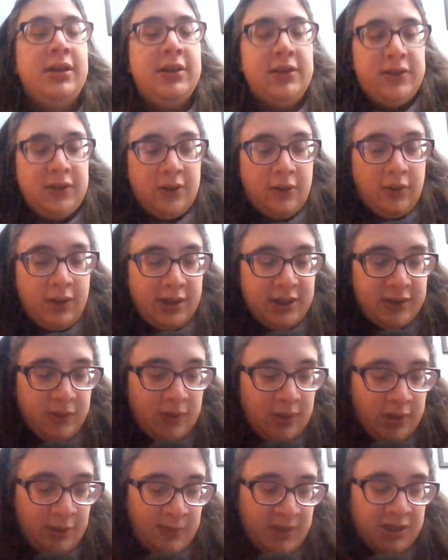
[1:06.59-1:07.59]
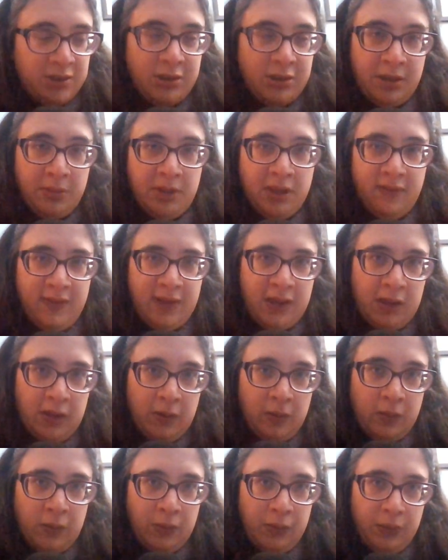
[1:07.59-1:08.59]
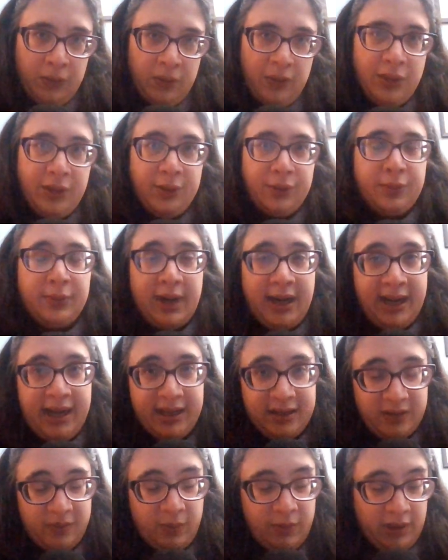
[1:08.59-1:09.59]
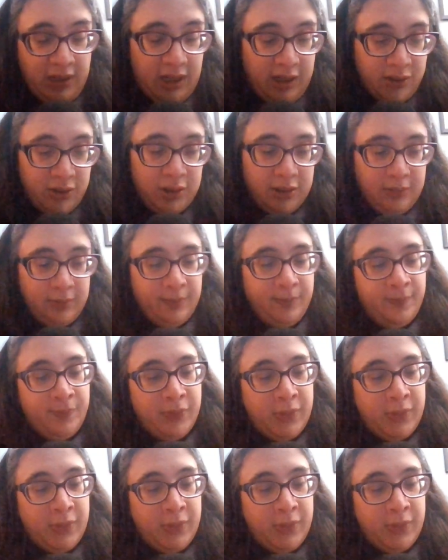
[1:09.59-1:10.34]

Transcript: So I just want to make sure I'm giving you the right explanation.